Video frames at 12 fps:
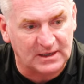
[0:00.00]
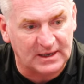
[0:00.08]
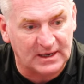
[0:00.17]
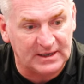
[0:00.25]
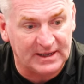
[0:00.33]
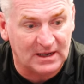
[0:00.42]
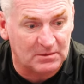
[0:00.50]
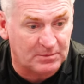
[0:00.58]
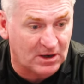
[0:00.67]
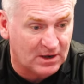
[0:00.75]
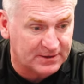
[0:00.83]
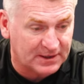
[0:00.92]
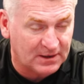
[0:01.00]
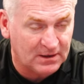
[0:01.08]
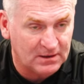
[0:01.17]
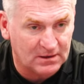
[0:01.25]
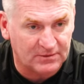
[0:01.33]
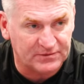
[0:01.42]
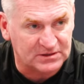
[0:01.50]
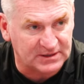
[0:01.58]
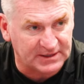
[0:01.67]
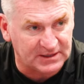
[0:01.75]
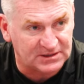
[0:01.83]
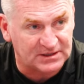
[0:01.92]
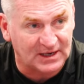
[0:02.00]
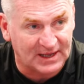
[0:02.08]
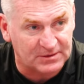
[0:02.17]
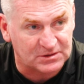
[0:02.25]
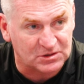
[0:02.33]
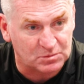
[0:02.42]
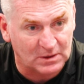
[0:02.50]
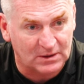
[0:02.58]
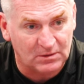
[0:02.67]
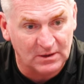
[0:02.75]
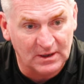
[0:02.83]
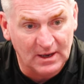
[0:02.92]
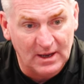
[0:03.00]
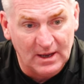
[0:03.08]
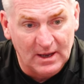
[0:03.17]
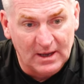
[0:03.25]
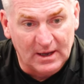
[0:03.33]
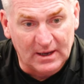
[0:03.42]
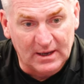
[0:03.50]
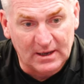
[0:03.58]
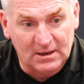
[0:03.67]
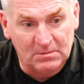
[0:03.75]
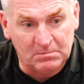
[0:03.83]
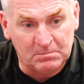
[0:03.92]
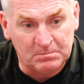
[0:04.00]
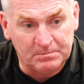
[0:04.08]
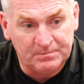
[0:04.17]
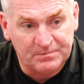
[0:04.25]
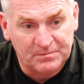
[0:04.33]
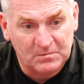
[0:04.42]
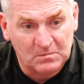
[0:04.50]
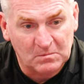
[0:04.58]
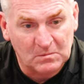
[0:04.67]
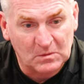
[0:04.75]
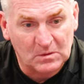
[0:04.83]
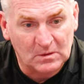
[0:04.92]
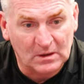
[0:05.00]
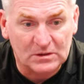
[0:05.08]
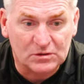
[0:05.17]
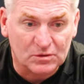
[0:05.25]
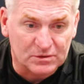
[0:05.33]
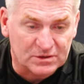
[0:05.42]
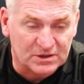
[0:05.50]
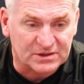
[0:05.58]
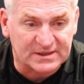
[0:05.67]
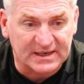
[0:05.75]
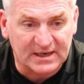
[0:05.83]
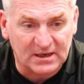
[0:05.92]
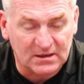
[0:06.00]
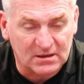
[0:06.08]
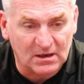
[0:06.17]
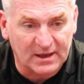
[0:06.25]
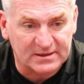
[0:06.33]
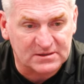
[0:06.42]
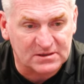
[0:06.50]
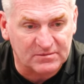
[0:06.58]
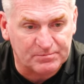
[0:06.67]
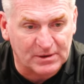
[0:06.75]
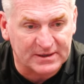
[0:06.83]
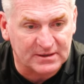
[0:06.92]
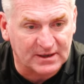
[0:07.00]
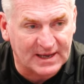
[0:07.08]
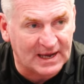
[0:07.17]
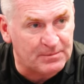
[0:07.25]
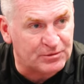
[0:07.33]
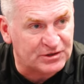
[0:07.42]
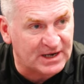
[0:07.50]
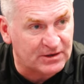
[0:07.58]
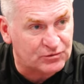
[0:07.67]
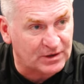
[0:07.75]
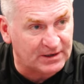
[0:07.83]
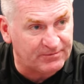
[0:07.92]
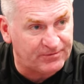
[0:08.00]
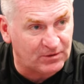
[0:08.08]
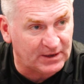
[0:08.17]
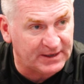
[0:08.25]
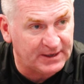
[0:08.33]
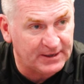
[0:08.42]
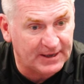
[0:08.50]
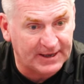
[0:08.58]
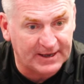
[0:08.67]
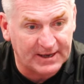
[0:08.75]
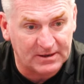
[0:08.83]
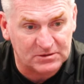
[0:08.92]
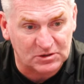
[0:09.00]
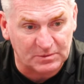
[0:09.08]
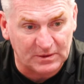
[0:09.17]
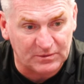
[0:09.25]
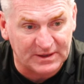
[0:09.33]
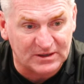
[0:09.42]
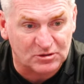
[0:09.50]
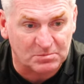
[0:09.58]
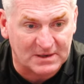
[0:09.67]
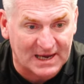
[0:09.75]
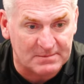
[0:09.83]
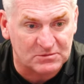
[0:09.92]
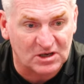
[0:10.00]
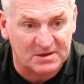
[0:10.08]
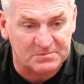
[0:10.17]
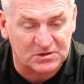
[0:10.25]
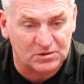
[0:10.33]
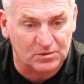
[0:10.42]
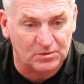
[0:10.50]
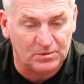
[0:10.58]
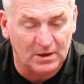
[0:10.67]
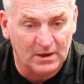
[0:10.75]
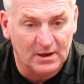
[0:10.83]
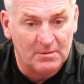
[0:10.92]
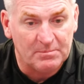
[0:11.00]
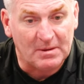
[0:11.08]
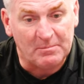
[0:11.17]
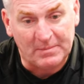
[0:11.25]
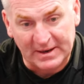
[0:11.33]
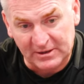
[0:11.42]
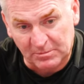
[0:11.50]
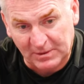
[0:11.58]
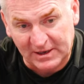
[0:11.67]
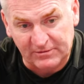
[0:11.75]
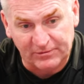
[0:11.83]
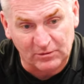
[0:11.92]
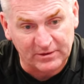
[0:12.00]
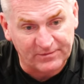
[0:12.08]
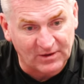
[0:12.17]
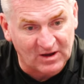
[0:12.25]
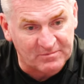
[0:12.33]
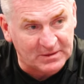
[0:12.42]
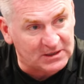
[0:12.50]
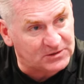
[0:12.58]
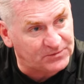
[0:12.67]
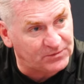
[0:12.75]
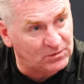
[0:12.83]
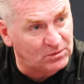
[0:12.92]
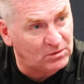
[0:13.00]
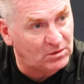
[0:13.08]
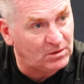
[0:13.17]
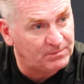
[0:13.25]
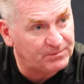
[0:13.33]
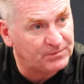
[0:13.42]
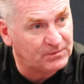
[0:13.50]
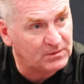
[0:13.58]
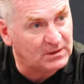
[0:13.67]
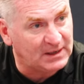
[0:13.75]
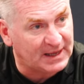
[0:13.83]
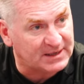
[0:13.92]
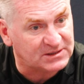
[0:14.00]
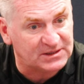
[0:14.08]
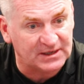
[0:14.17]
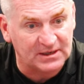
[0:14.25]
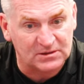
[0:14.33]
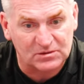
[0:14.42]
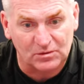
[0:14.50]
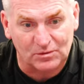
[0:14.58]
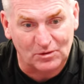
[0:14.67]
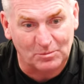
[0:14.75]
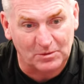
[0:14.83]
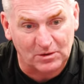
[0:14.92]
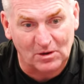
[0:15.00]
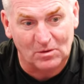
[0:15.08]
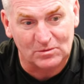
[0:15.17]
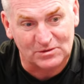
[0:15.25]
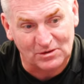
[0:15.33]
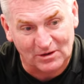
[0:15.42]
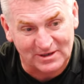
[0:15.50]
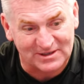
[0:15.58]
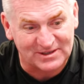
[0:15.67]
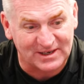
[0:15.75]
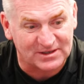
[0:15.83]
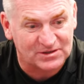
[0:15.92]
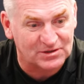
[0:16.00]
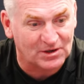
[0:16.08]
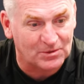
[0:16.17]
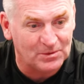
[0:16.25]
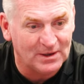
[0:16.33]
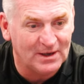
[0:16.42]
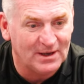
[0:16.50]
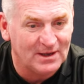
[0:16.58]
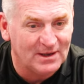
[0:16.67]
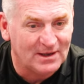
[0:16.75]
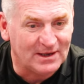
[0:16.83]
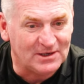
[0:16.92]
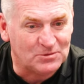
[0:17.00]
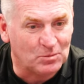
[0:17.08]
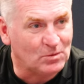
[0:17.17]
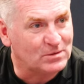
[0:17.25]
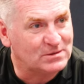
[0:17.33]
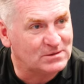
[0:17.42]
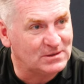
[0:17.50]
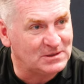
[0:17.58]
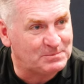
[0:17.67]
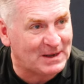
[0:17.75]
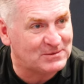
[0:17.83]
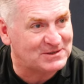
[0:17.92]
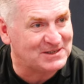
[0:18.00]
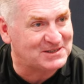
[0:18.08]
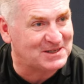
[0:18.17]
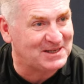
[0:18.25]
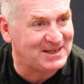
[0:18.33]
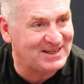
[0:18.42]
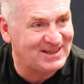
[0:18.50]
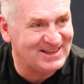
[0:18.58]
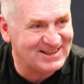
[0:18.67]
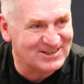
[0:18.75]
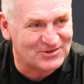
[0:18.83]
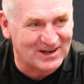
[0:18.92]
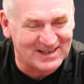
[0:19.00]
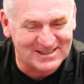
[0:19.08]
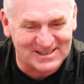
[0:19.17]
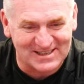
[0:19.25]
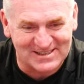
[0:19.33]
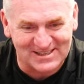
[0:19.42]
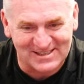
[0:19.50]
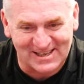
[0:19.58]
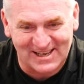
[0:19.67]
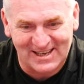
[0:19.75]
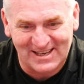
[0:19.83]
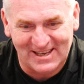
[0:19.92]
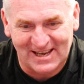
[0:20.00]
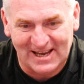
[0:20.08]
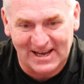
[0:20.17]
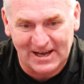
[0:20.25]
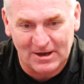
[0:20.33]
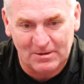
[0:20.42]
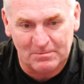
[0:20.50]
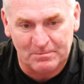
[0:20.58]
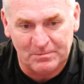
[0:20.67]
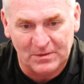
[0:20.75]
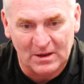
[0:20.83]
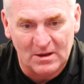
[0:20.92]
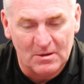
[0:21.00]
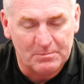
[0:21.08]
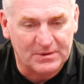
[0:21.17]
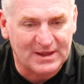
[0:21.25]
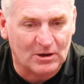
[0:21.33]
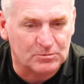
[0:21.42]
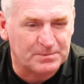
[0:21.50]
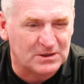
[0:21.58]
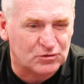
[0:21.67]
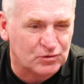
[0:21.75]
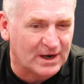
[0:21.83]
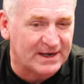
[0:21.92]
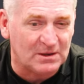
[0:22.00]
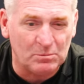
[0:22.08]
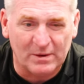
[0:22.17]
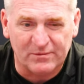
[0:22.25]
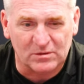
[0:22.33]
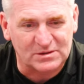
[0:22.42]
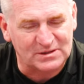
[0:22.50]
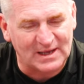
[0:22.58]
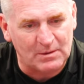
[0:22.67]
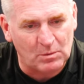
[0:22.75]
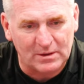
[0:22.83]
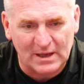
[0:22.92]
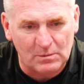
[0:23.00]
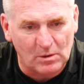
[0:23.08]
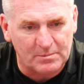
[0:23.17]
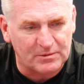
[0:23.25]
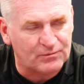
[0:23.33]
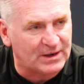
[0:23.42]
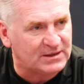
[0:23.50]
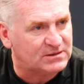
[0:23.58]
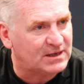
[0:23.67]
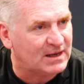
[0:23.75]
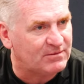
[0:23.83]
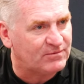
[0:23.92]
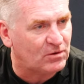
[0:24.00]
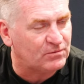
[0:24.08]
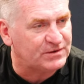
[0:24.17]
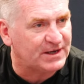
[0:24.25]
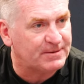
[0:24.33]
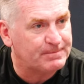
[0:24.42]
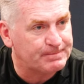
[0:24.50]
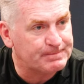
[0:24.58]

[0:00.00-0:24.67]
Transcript: Uh, Leo obviously, he's still out as well. Um, it's good to see the likes of Brandon Cambridge now training fully, uh, so we will need some game time soon. Ben Bender played 45 minutes for the legacy and scored a couple of goals and got an assist. So he's walked, he's bounced into the, the training centre today. Um, but they'll be training with us. They, they won't be ready to get involved yet.